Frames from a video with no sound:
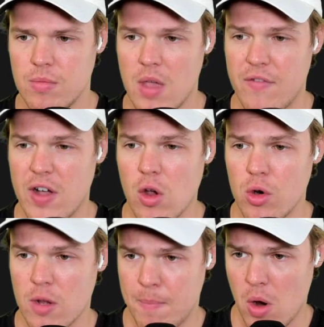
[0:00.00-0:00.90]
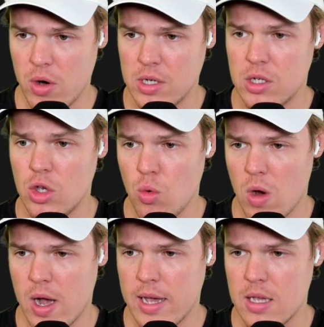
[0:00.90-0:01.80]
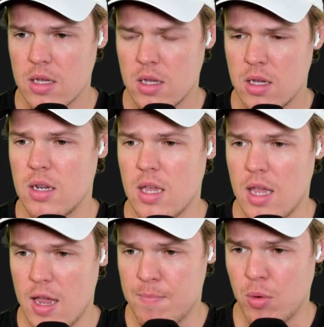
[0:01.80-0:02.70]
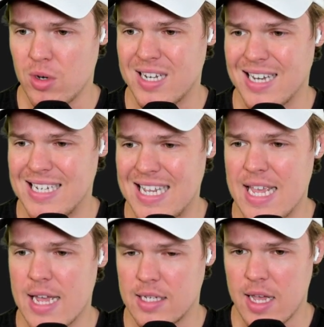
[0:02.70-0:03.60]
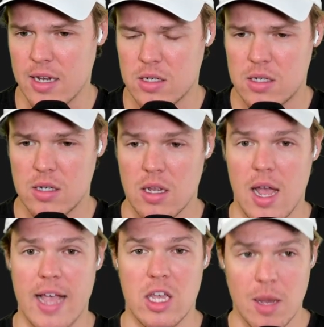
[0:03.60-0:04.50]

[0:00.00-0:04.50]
If I go to components UI input.tsx, I come